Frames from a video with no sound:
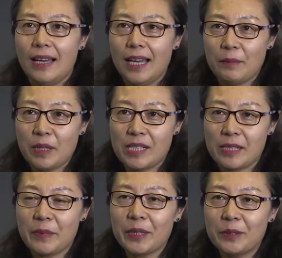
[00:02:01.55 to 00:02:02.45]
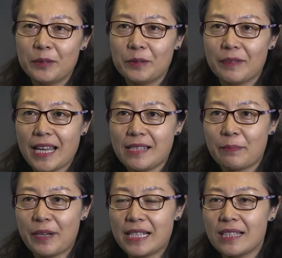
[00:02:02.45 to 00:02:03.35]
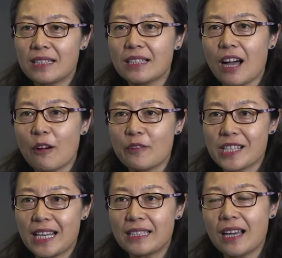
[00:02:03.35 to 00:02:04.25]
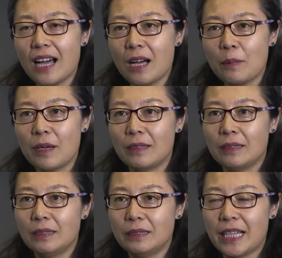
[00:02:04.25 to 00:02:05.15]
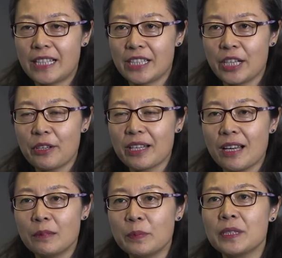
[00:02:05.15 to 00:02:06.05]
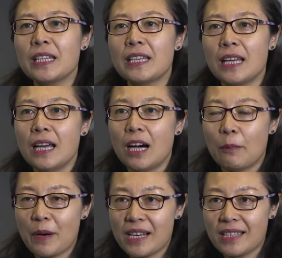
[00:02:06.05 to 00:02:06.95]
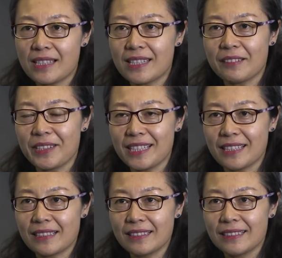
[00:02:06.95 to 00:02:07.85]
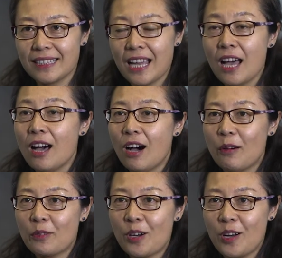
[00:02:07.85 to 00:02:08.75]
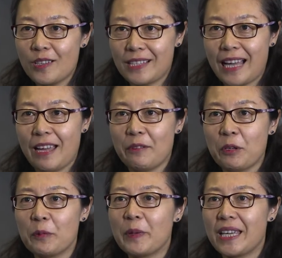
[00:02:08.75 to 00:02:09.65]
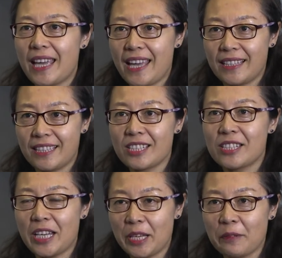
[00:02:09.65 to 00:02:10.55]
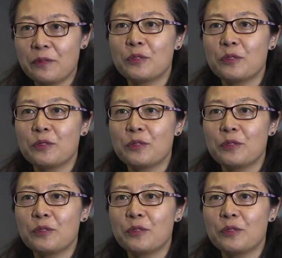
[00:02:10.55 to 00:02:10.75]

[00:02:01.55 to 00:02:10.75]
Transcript: I'm Jimin Hu, Vice President of China Harbor Engineering Company Americans Division. Of course, I will be at JIF